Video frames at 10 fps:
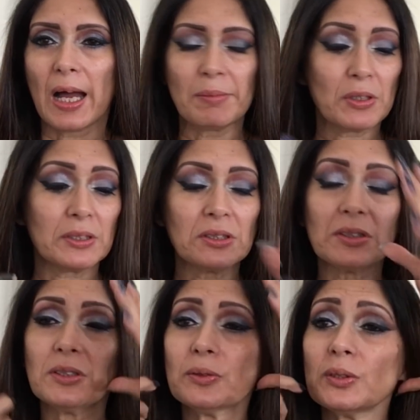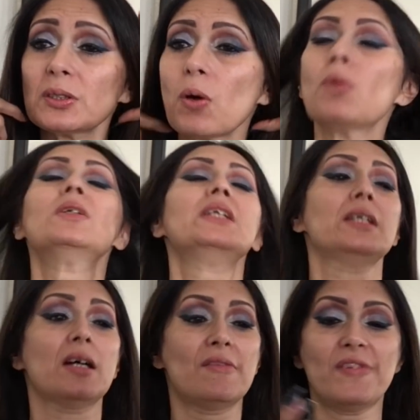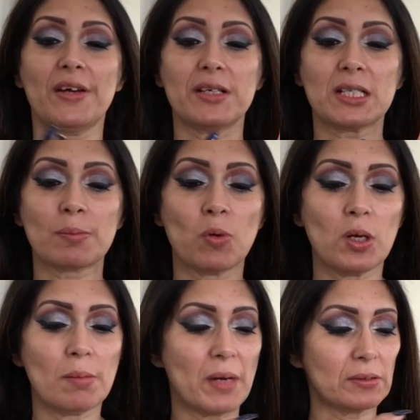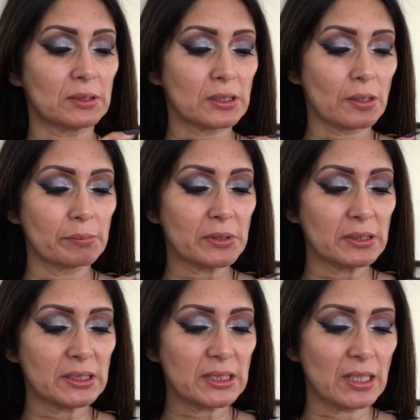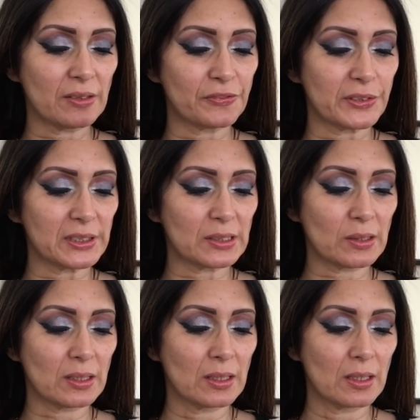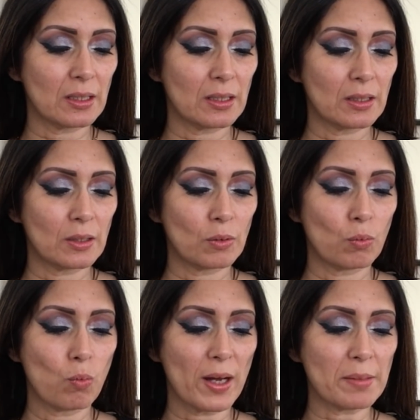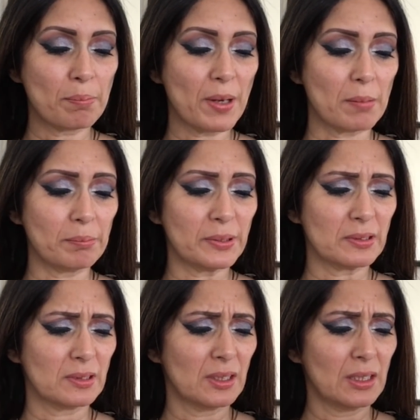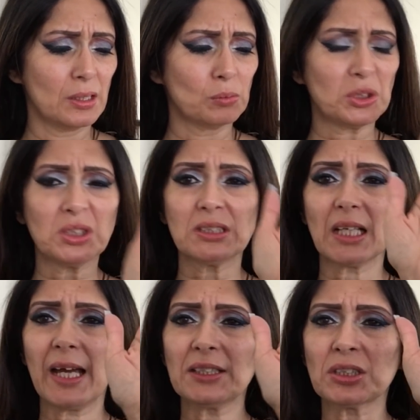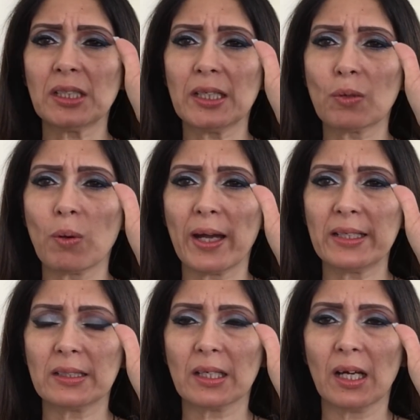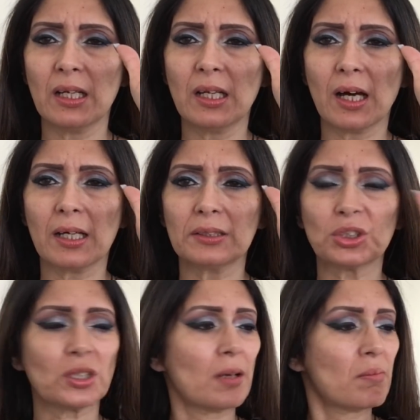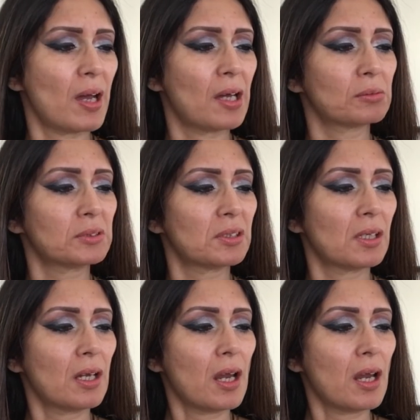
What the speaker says: I'm going to use only a very small amount. So I'm going to take first 1 pump, which is actually quite a large amount,